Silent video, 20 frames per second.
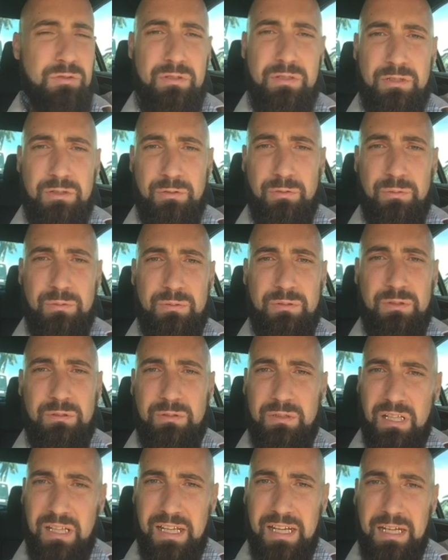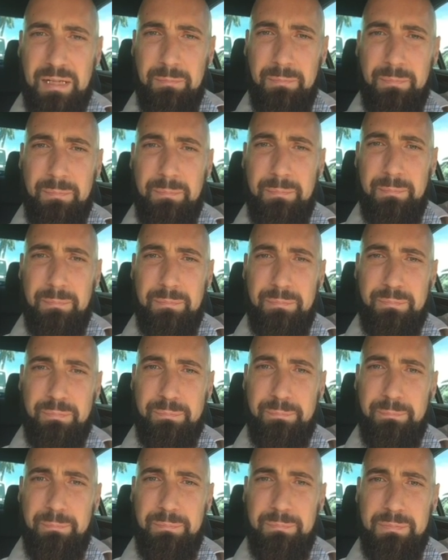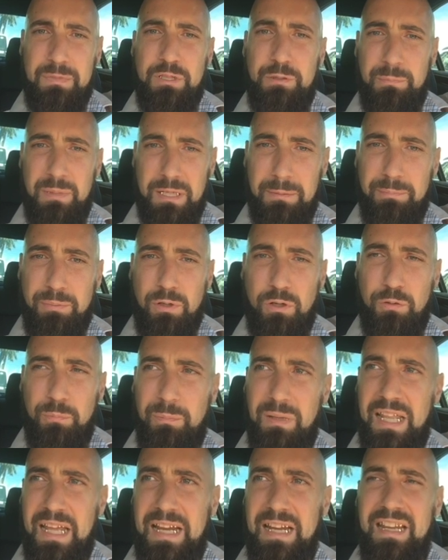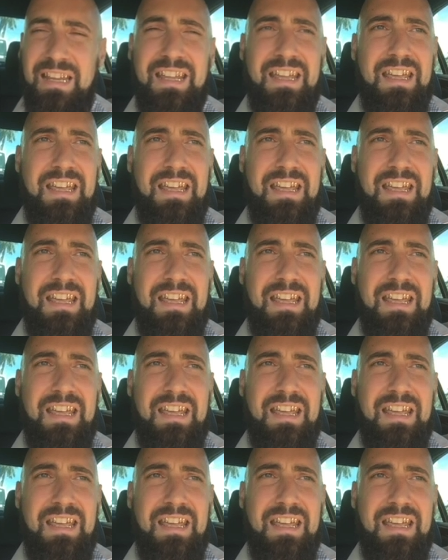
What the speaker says: to claim to be pro-black,